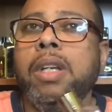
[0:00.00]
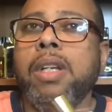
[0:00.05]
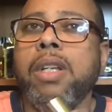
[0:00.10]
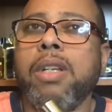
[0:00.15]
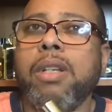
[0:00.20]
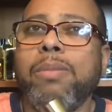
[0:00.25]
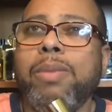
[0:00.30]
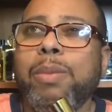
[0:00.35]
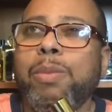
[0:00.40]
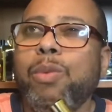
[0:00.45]

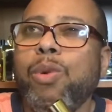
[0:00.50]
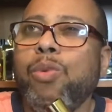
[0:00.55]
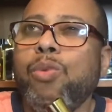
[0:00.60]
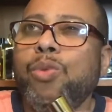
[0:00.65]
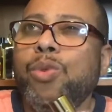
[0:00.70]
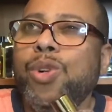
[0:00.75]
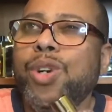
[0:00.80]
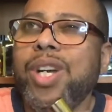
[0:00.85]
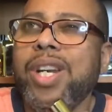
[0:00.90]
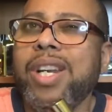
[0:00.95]
a
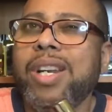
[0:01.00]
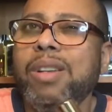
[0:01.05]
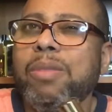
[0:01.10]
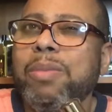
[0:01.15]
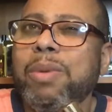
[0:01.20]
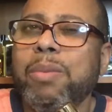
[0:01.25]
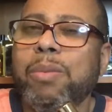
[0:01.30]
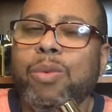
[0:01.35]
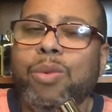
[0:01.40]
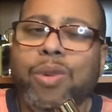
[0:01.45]
little
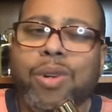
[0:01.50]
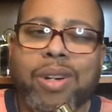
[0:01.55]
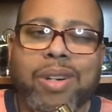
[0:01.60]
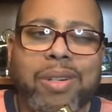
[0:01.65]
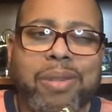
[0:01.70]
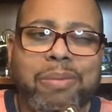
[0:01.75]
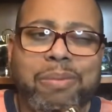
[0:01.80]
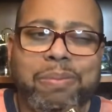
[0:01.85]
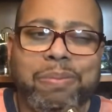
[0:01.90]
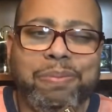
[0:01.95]
bit more,
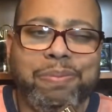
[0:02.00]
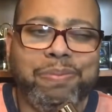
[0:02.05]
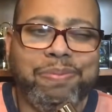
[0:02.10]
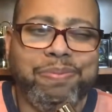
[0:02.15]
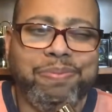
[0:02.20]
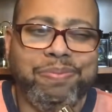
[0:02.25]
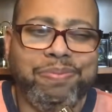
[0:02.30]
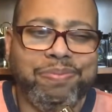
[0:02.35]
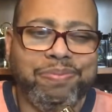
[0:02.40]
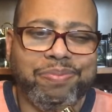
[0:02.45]

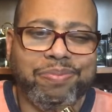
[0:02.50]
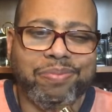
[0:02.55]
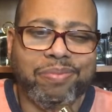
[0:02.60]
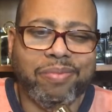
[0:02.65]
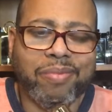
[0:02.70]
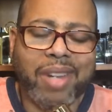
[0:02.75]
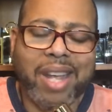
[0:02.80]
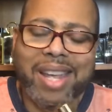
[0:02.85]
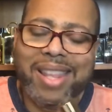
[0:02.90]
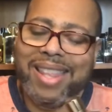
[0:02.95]

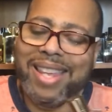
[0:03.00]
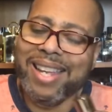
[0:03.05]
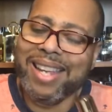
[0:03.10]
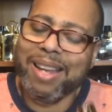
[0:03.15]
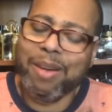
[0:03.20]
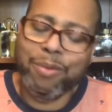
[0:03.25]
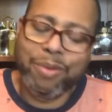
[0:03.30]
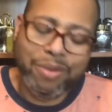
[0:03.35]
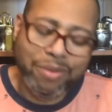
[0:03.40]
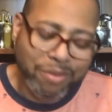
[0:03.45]
I
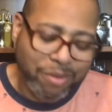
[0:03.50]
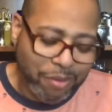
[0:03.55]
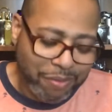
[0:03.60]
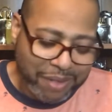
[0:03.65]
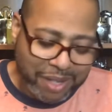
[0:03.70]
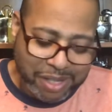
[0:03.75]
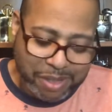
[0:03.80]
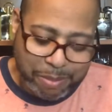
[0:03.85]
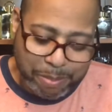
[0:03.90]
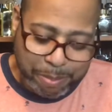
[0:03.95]
don't know if
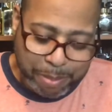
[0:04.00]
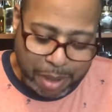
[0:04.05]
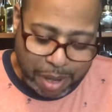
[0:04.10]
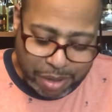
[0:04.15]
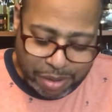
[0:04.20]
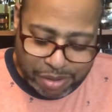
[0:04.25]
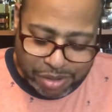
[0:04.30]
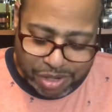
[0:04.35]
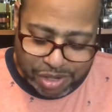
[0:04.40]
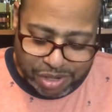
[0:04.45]
that's
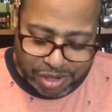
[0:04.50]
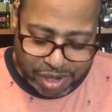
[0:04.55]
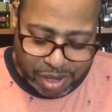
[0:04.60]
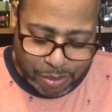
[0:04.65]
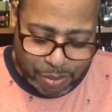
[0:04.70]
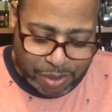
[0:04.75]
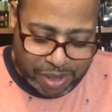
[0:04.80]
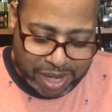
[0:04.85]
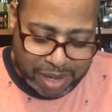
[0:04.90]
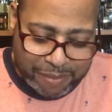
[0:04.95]
birch
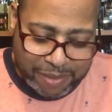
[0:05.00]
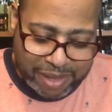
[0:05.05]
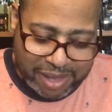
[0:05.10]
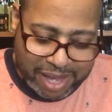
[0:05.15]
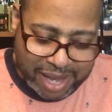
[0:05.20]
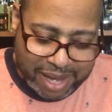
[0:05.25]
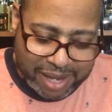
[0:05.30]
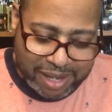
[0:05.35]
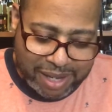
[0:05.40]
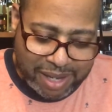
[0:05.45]
or whatever
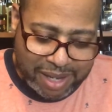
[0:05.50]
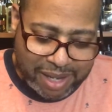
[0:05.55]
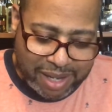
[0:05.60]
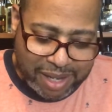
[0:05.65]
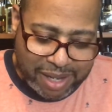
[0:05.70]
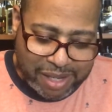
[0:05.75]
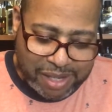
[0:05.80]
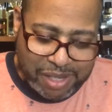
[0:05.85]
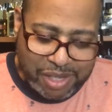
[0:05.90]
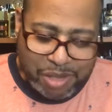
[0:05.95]
that
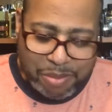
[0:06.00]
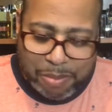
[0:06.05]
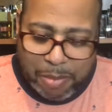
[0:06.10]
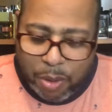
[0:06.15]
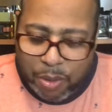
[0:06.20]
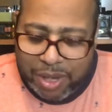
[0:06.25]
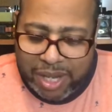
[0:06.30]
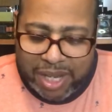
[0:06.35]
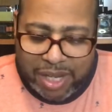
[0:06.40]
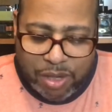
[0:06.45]

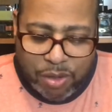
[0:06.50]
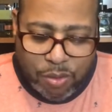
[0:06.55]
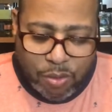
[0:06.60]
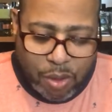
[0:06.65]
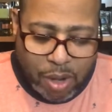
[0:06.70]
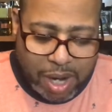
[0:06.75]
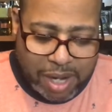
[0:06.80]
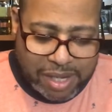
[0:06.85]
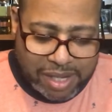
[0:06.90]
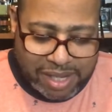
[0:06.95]
smoky
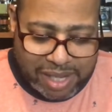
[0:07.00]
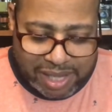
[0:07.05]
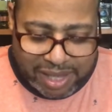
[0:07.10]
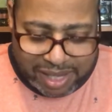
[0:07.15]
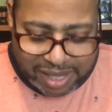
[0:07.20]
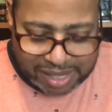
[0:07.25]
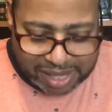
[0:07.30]
nuance that this